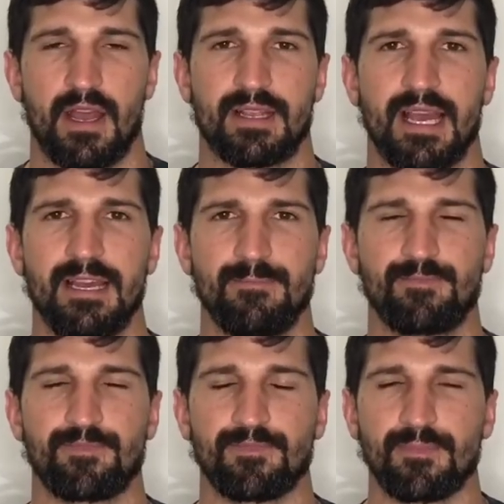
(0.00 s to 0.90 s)
Okay?
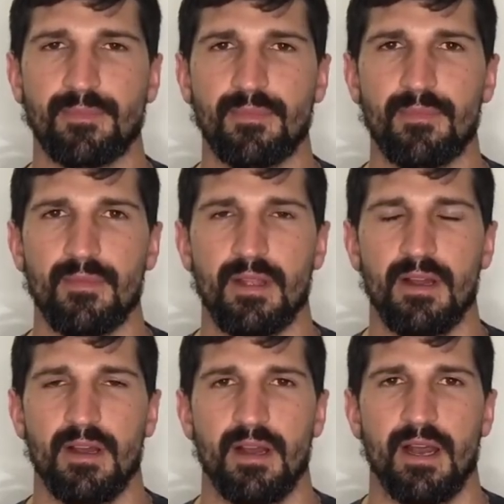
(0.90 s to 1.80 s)

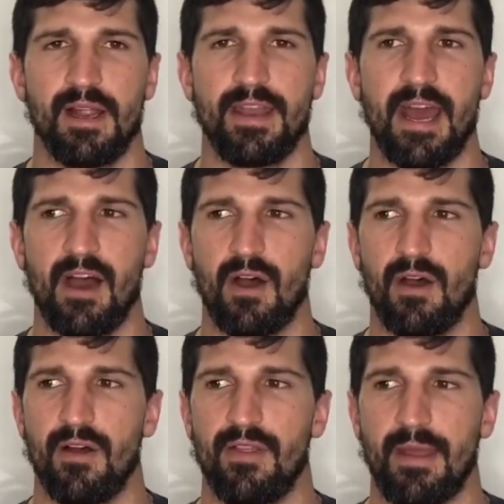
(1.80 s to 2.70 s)

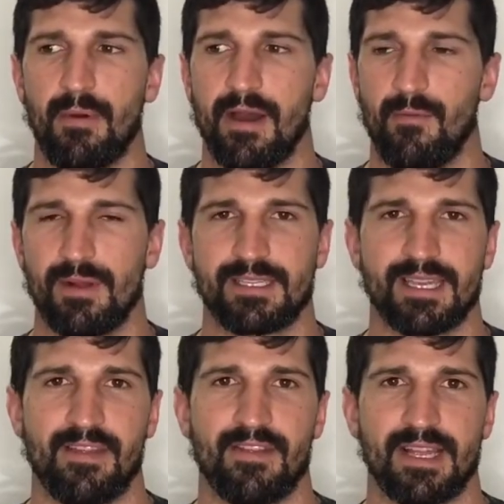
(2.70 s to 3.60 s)
Now, they might once
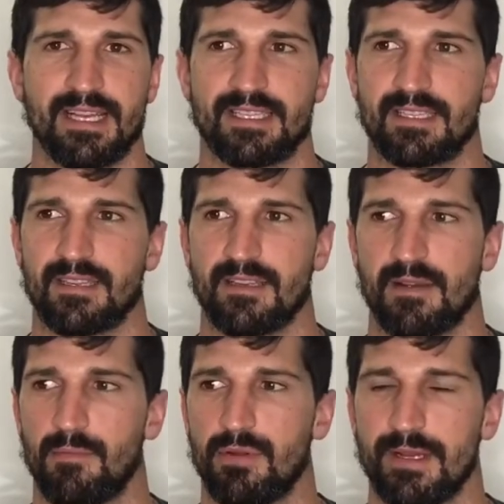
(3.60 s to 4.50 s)
again think it's
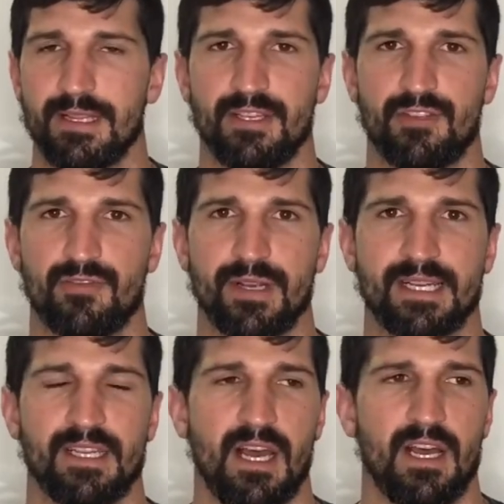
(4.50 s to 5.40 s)
completely
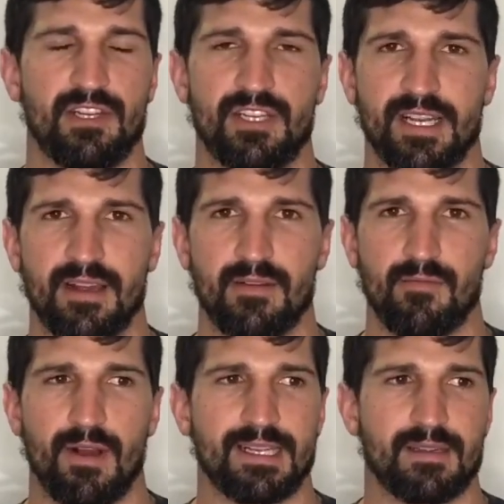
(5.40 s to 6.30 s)
strict chicken and
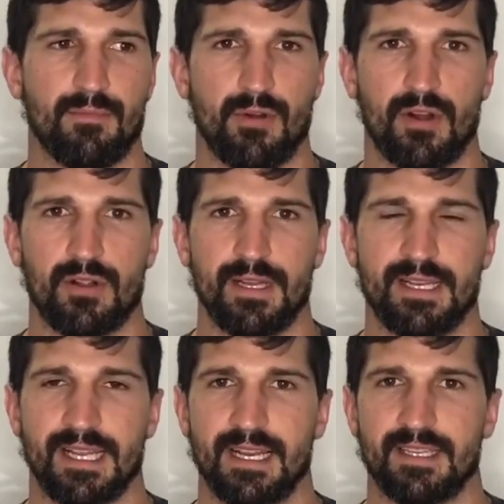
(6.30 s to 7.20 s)
rice and broccoli
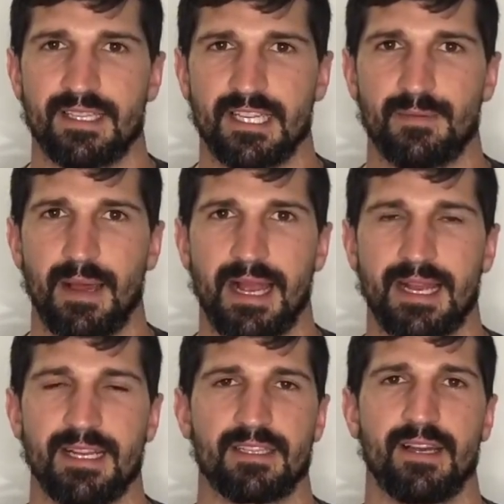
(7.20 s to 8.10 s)
to get a six pack,
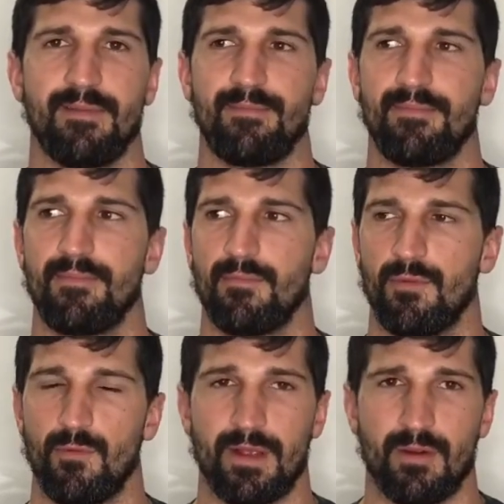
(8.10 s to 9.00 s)
and it's like,
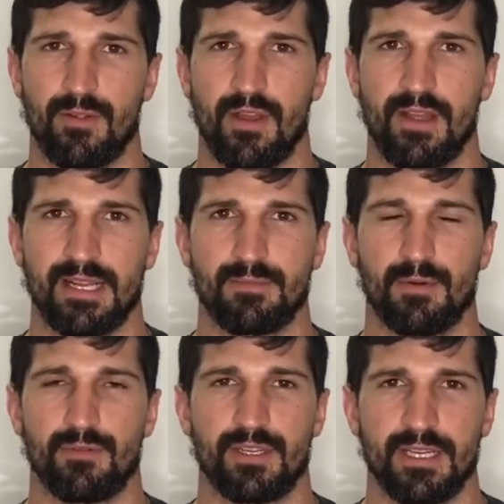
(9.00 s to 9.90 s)
well, we all know that's
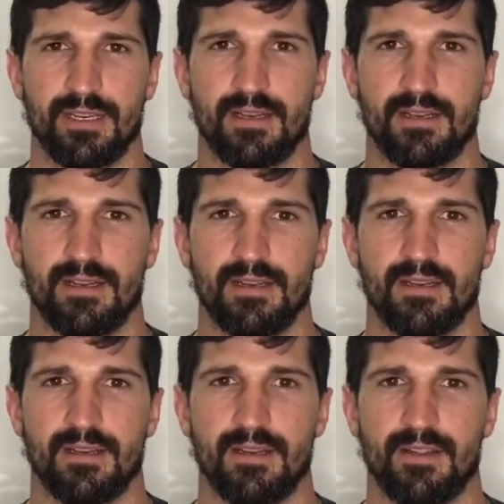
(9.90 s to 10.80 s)
bullshit.
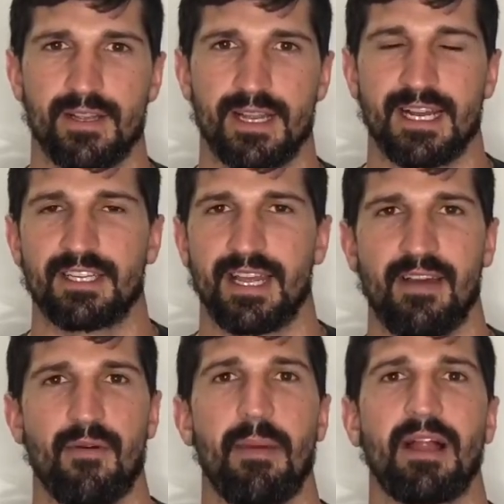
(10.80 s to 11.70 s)
You can actually
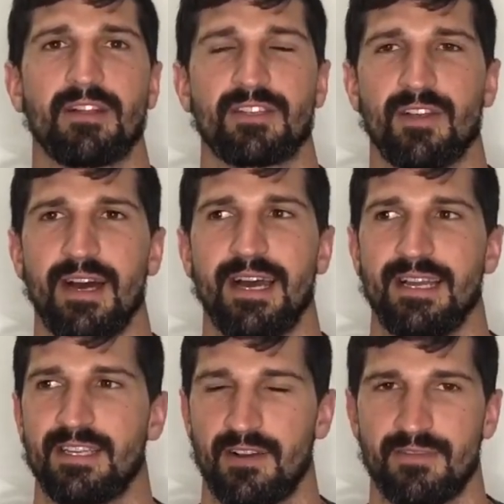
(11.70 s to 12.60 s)
have a balanced diet.
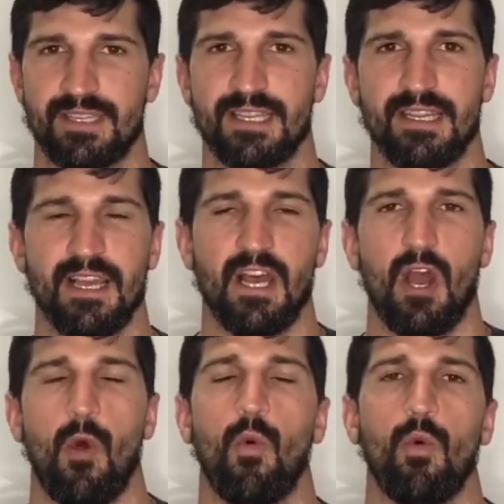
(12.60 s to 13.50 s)
It's obviously
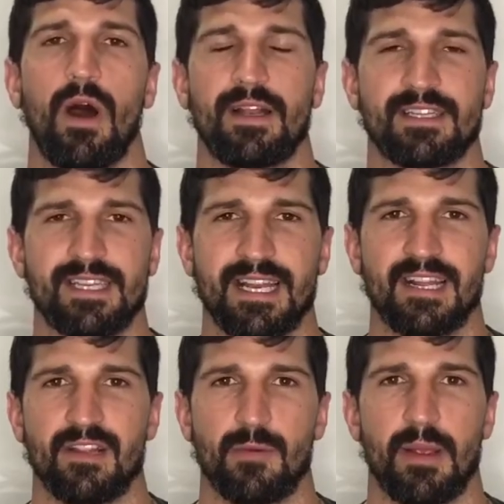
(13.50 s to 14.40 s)
understanding
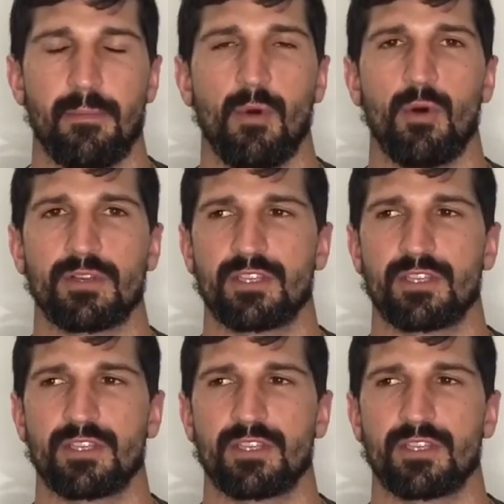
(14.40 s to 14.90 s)
a little bit more.